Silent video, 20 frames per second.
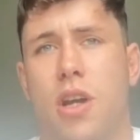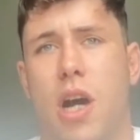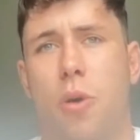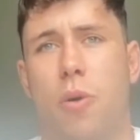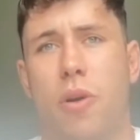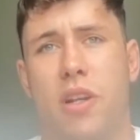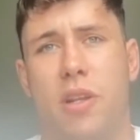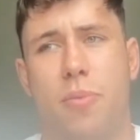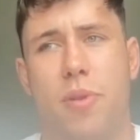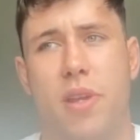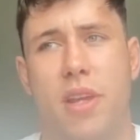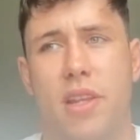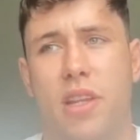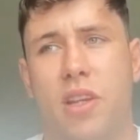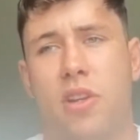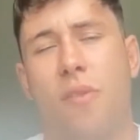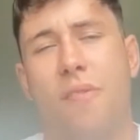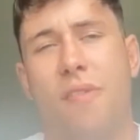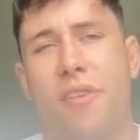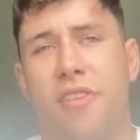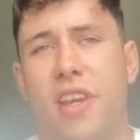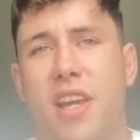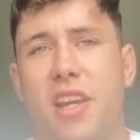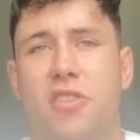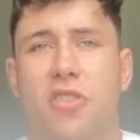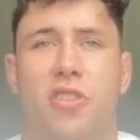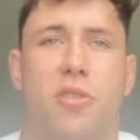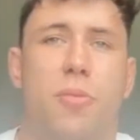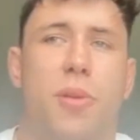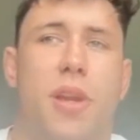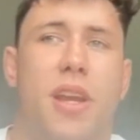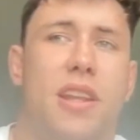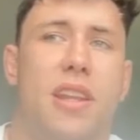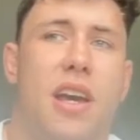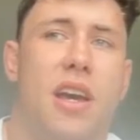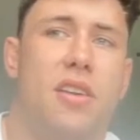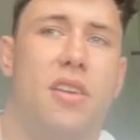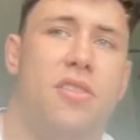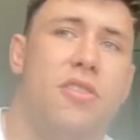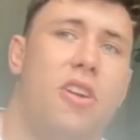I wanted to be in the conversation to be in
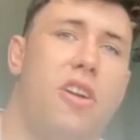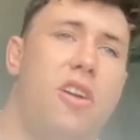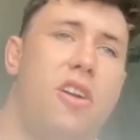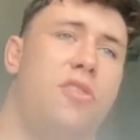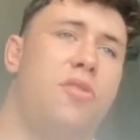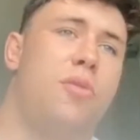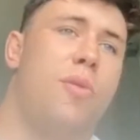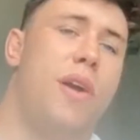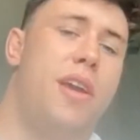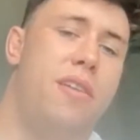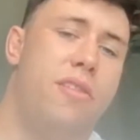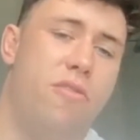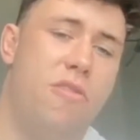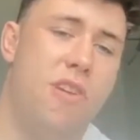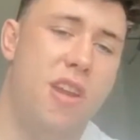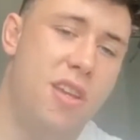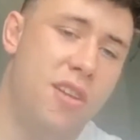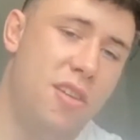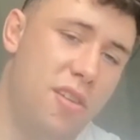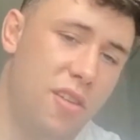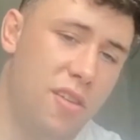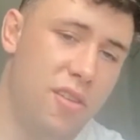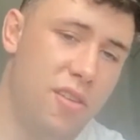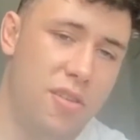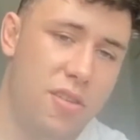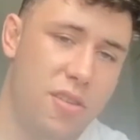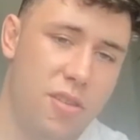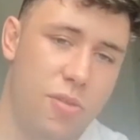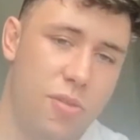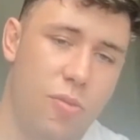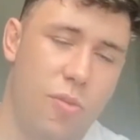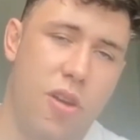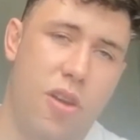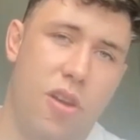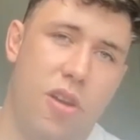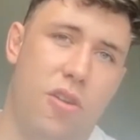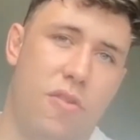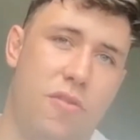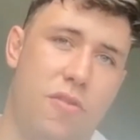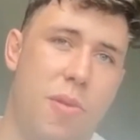that starting 23
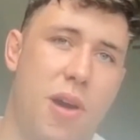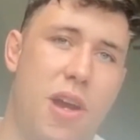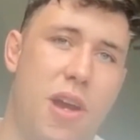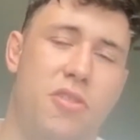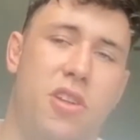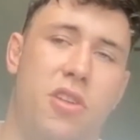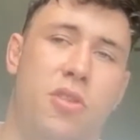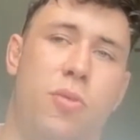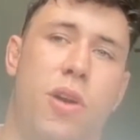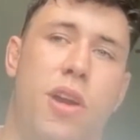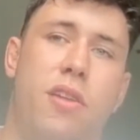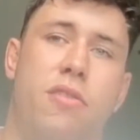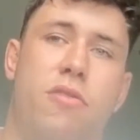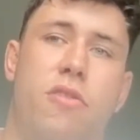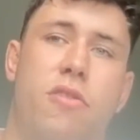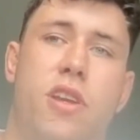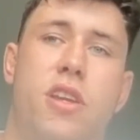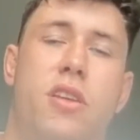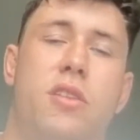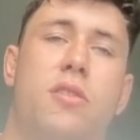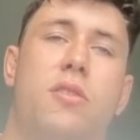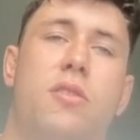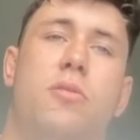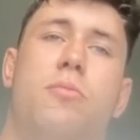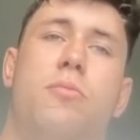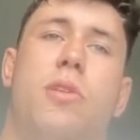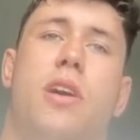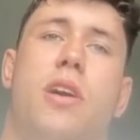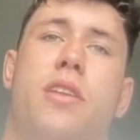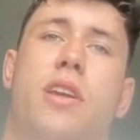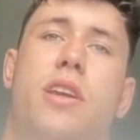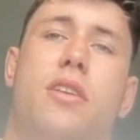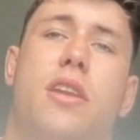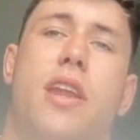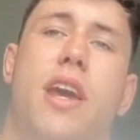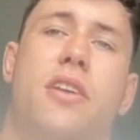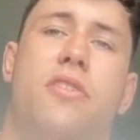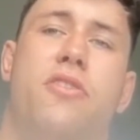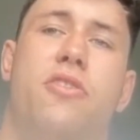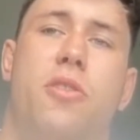of the match day 23. But I think
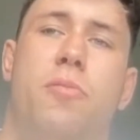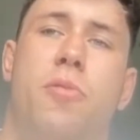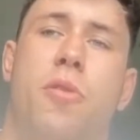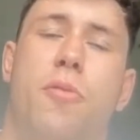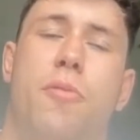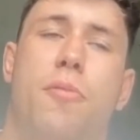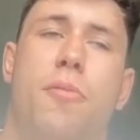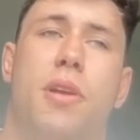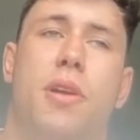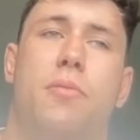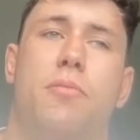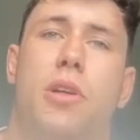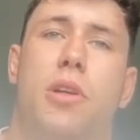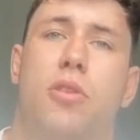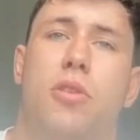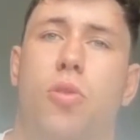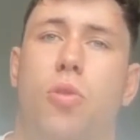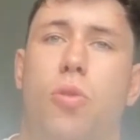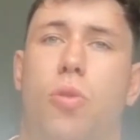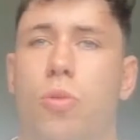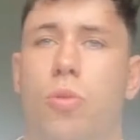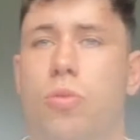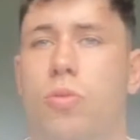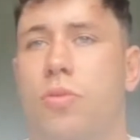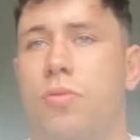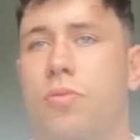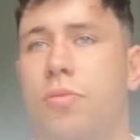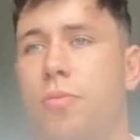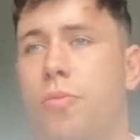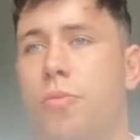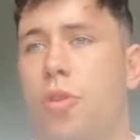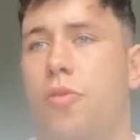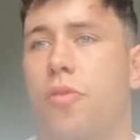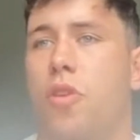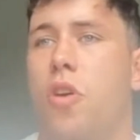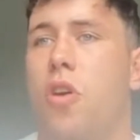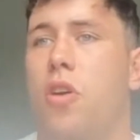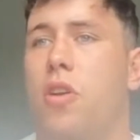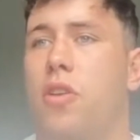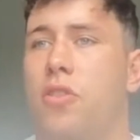next year probably my goal moving
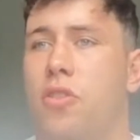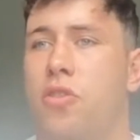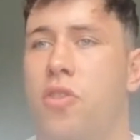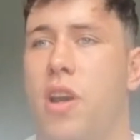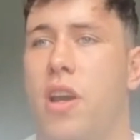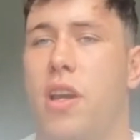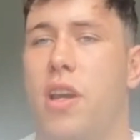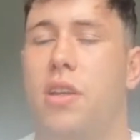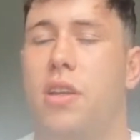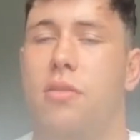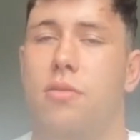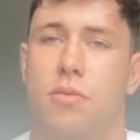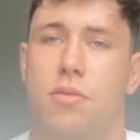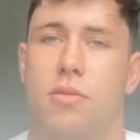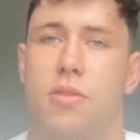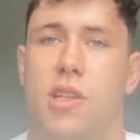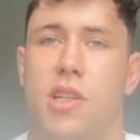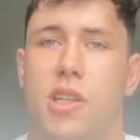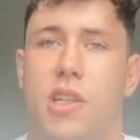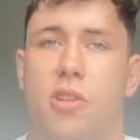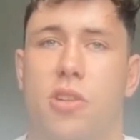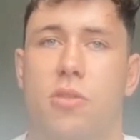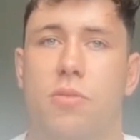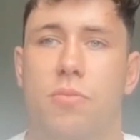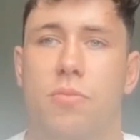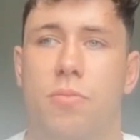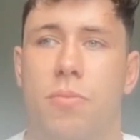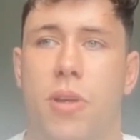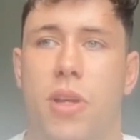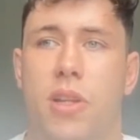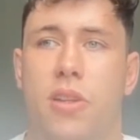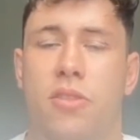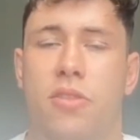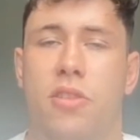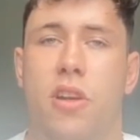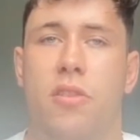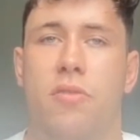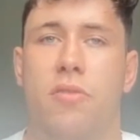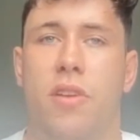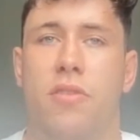on is to try and be in the
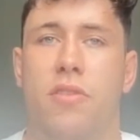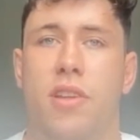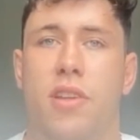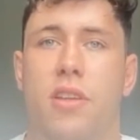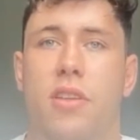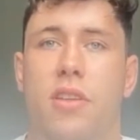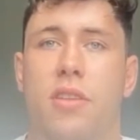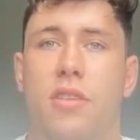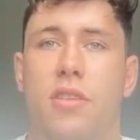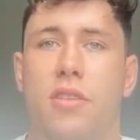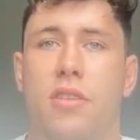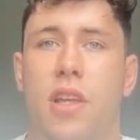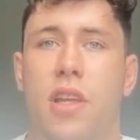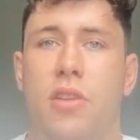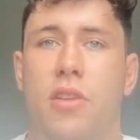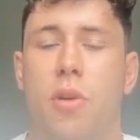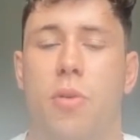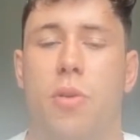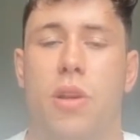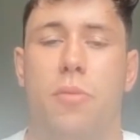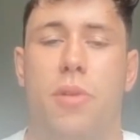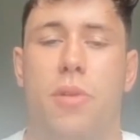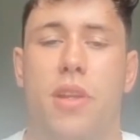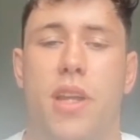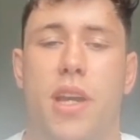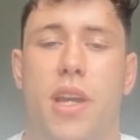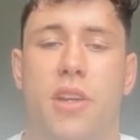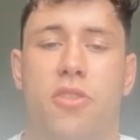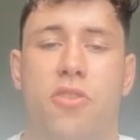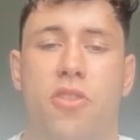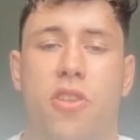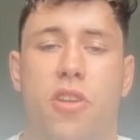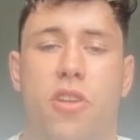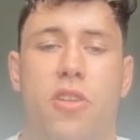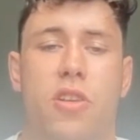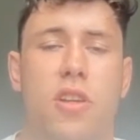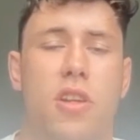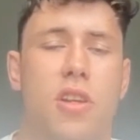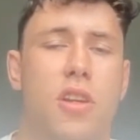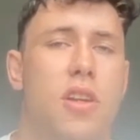starting 15. That's where I want to be next
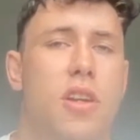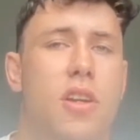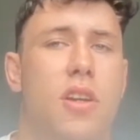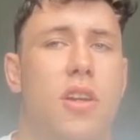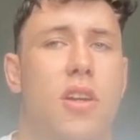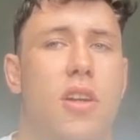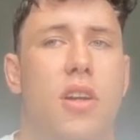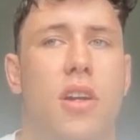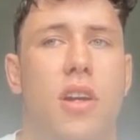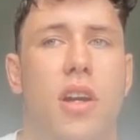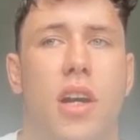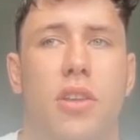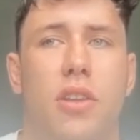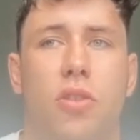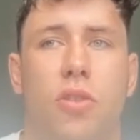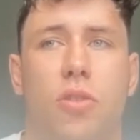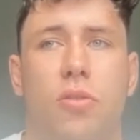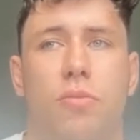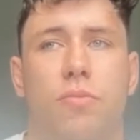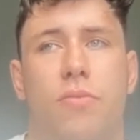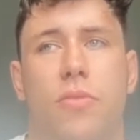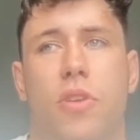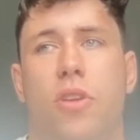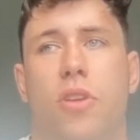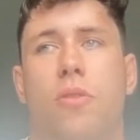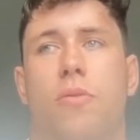year. I don't